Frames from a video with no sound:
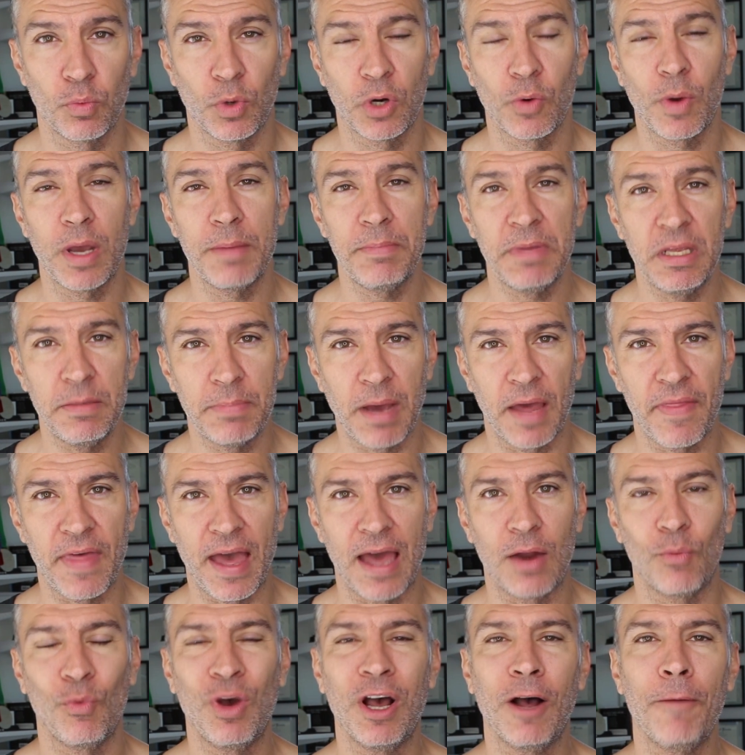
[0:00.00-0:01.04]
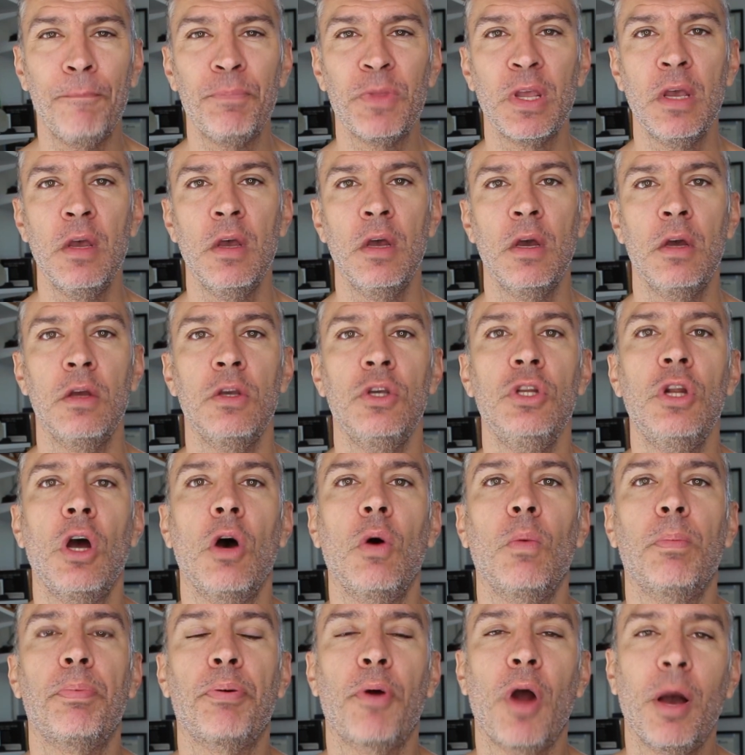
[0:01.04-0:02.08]
What do I mean by that? Well, you
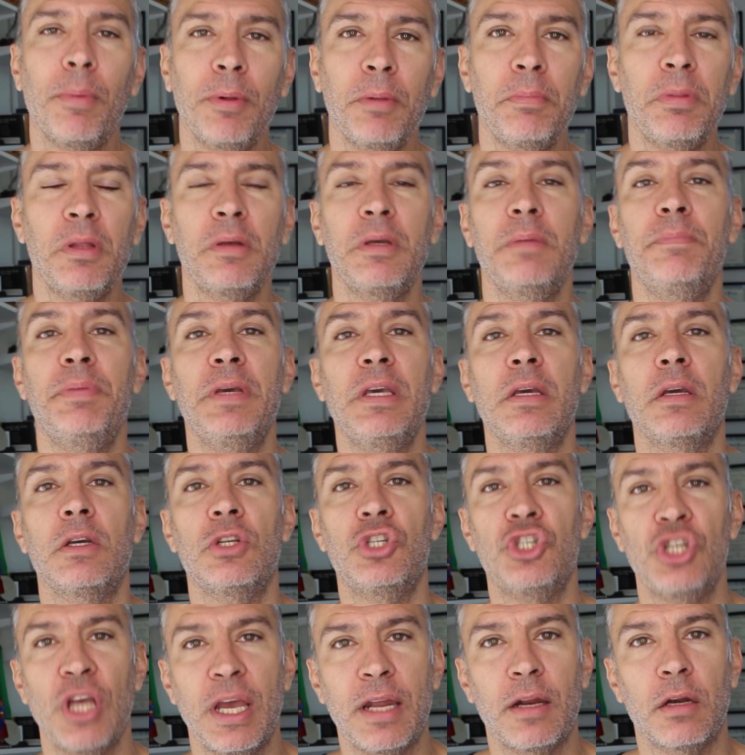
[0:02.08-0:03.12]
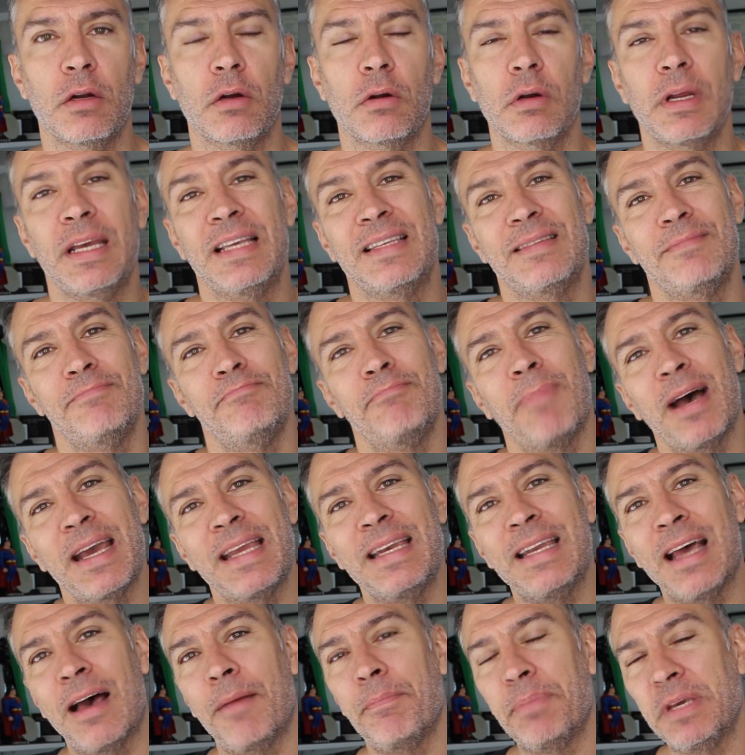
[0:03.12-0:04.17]
know, probably being a janitor
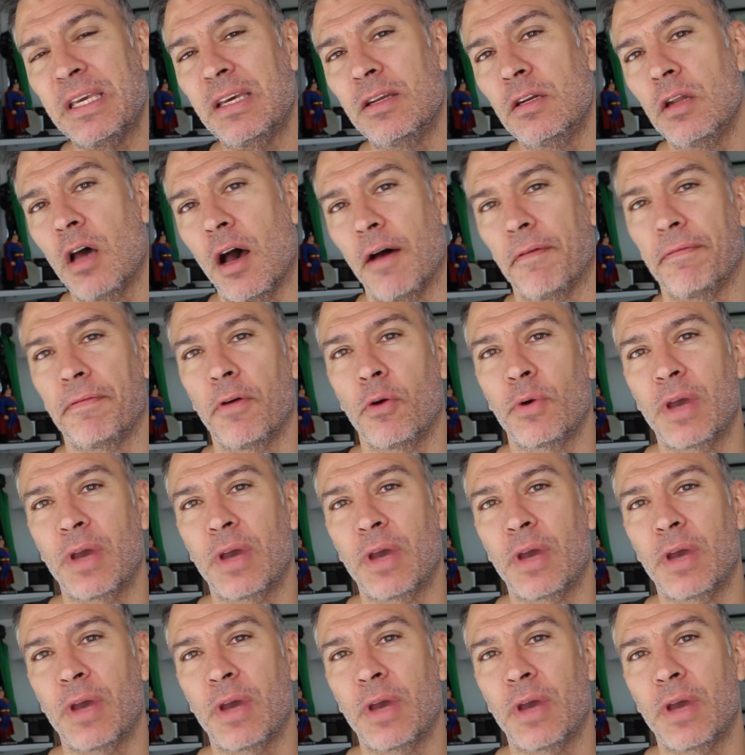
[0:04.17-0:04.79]
might not be enough.